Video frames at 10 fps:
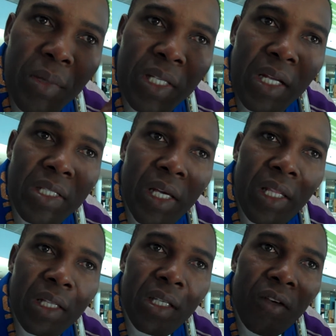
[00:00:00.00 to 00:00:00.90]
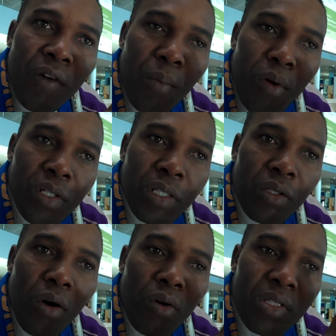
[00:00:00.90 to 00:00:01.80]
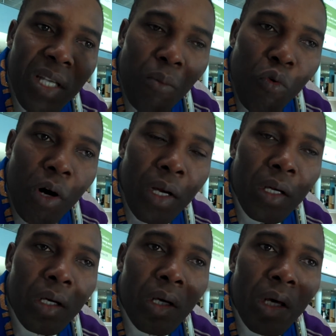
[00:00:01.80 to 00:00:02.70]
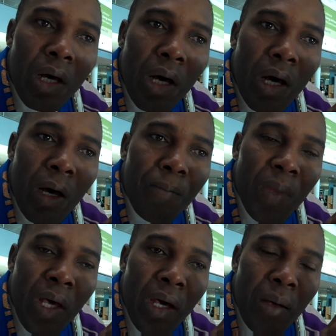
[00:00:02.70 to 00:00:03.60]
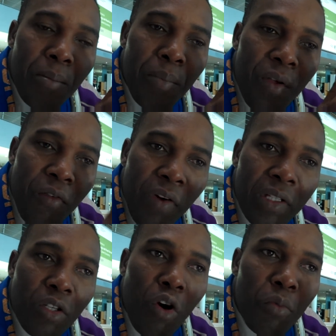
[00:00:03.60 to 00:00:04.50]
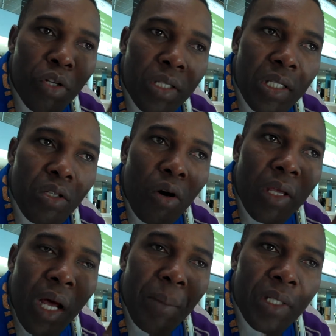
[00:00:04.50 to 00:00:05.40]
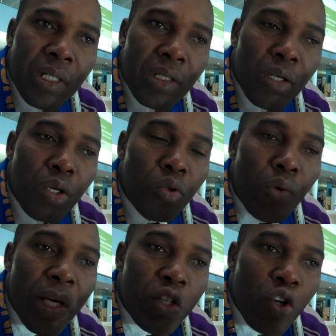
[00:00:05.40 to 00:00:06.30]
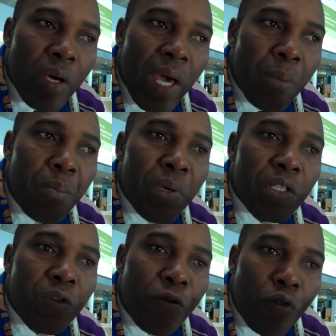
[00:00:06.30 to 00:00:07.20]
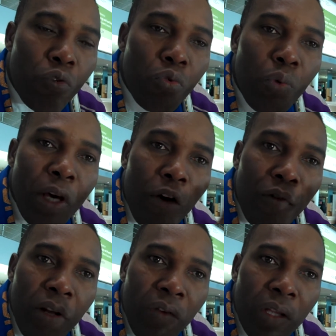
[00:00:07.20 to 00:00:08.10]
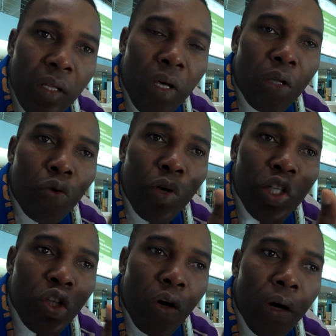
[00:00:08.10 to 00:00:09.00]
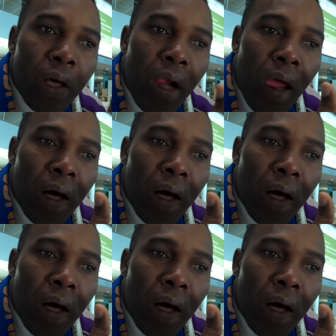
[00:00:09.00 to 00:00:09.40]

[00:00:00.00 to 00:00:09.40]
Basically saying that if a project or someone prevent communities or inhabitants to enjoy a peaceful way of living, to enjoy